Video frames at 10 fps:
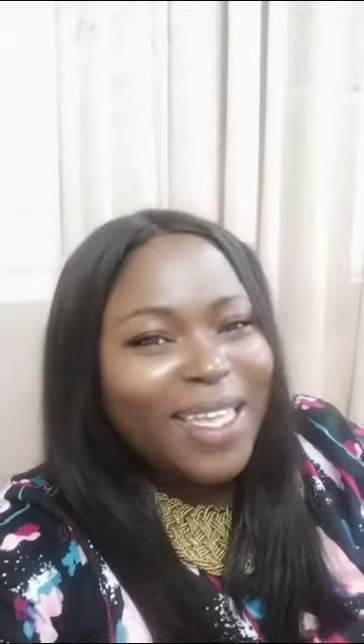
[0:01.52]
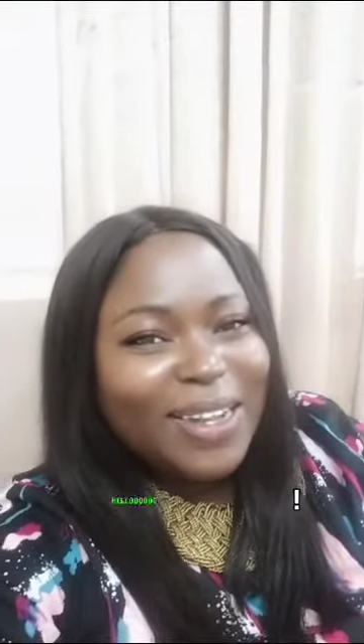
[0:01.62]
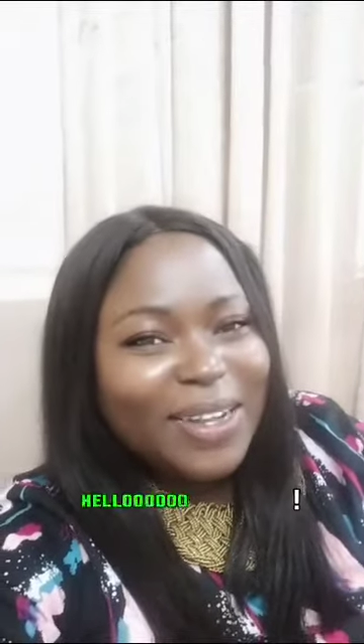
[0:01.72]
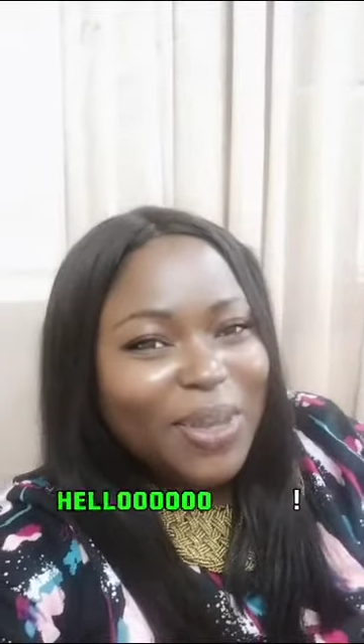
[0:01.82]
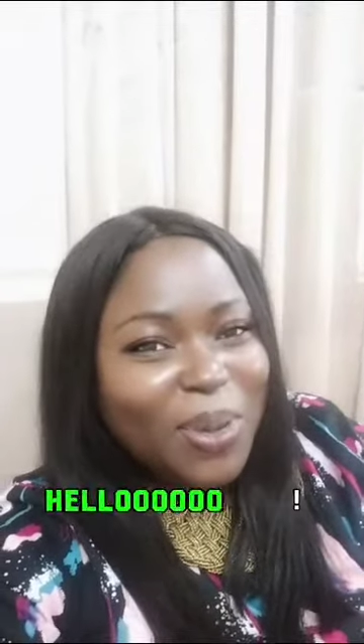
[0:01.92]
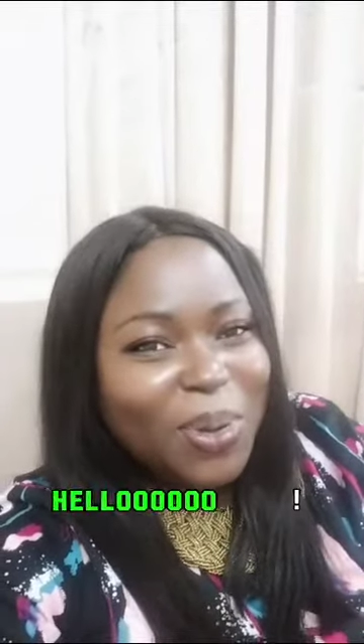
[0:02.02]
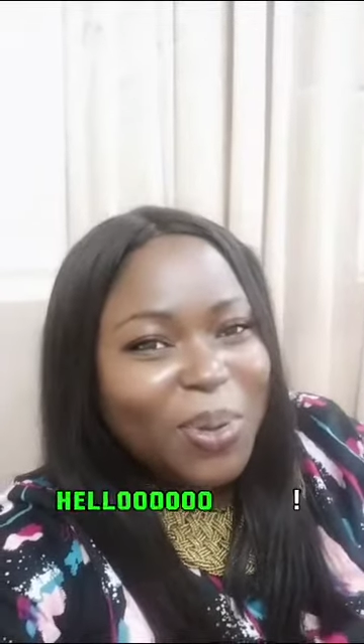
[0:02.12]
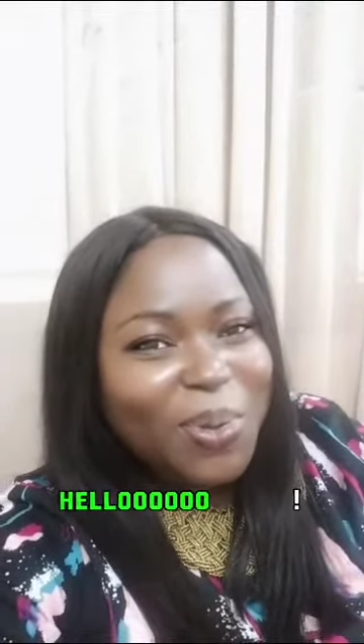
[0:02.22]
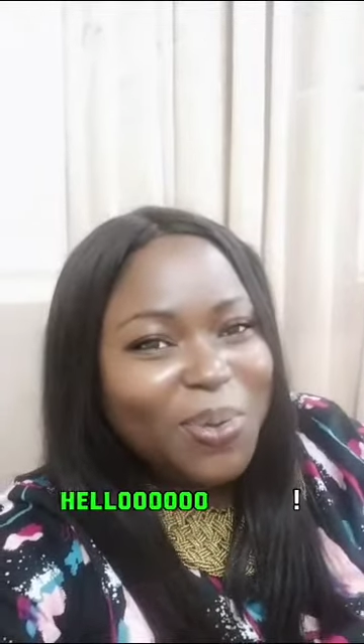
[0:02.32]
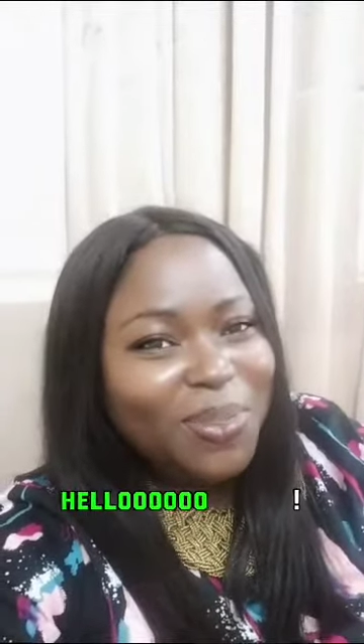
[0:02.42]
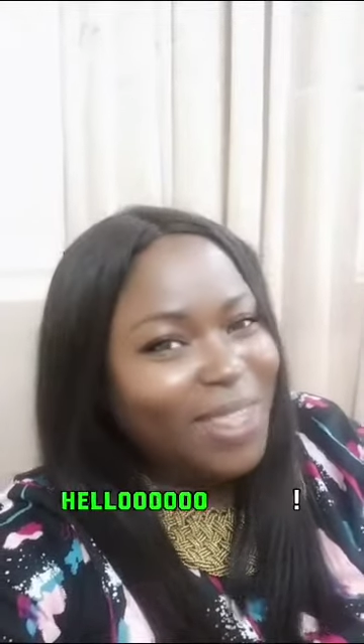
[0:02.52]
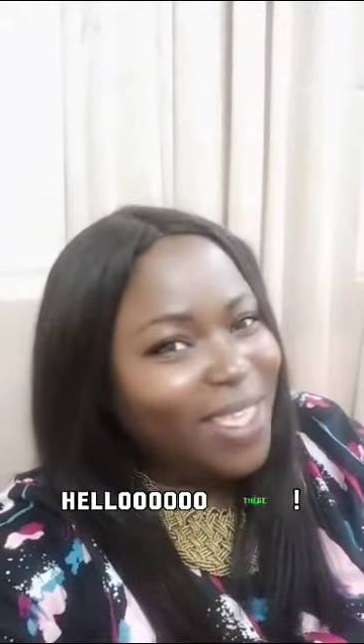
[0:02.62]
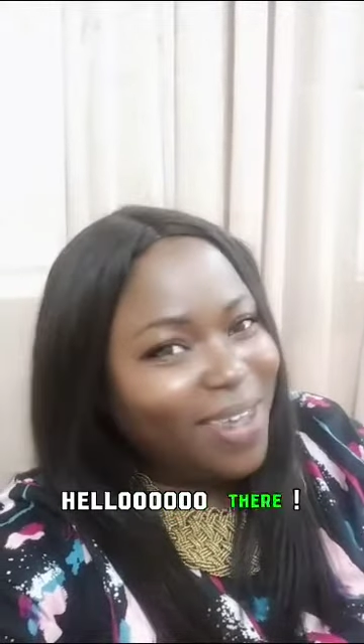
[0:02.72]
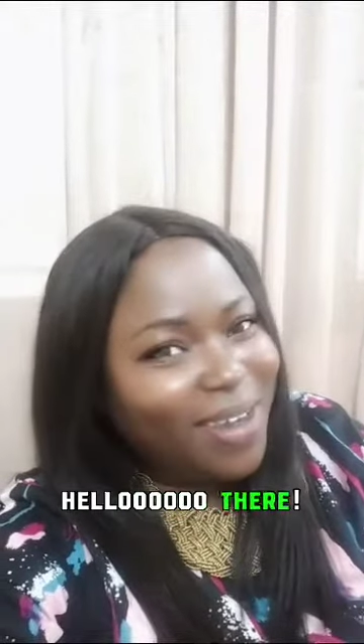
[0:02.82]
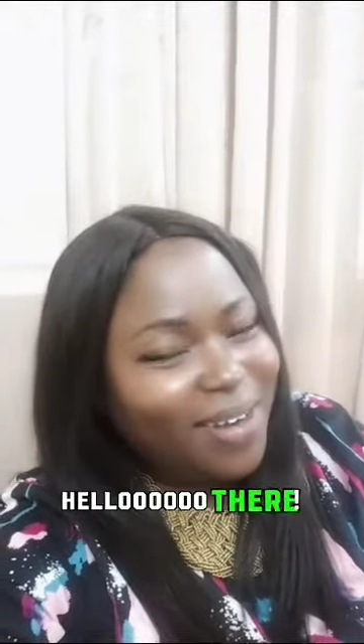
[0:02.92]
Hello
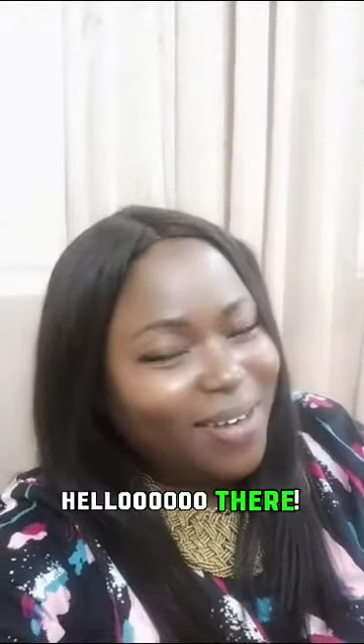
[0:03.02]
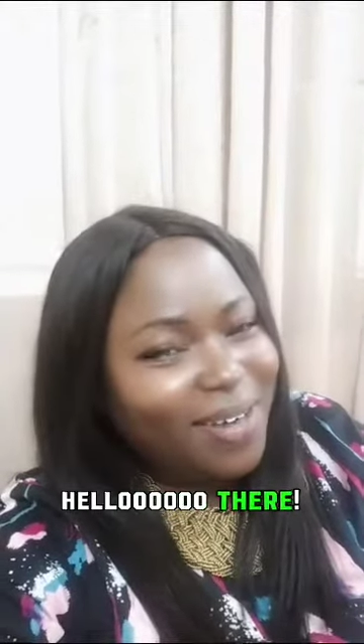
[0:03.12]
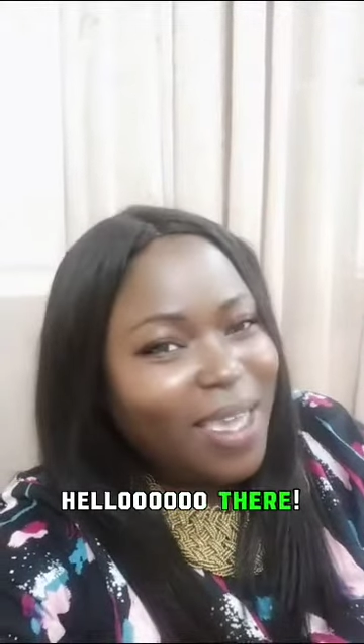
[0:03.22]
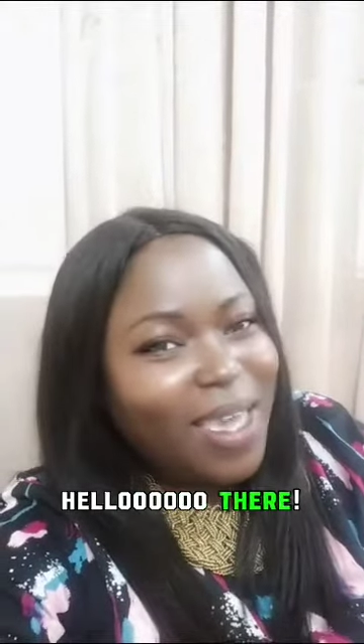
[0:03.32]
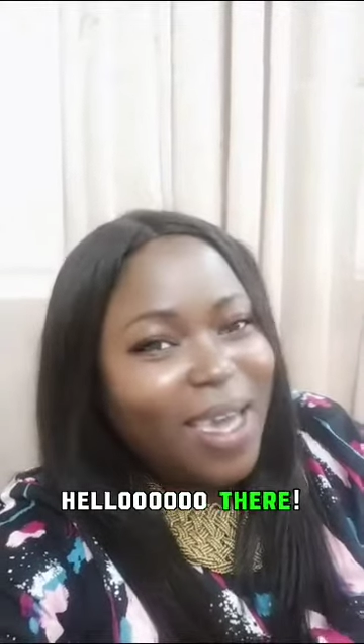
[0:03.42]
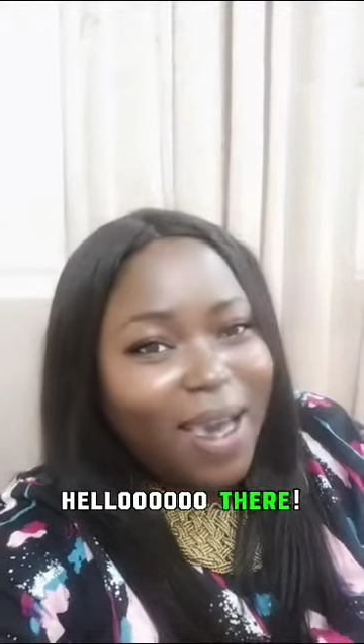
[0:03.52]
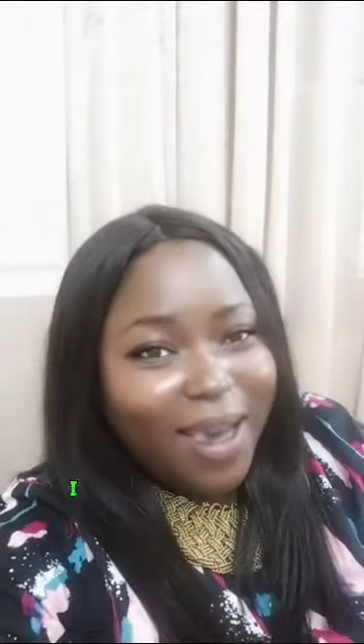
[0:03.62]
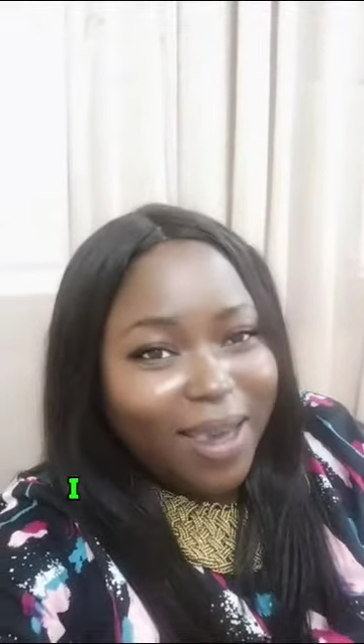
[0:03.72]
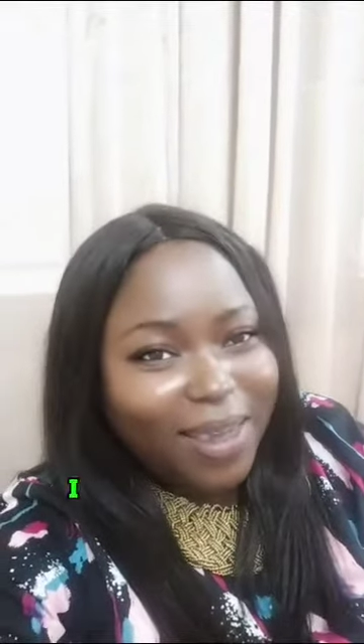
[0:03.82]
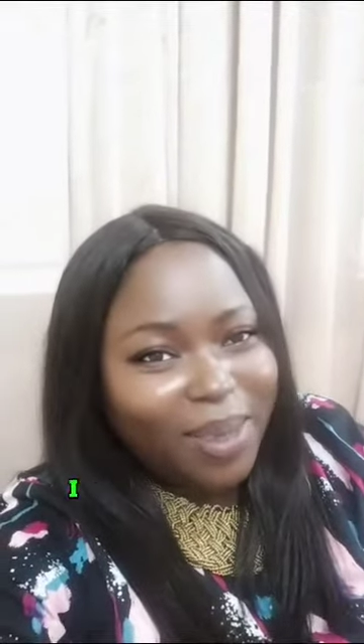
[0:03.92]
there, I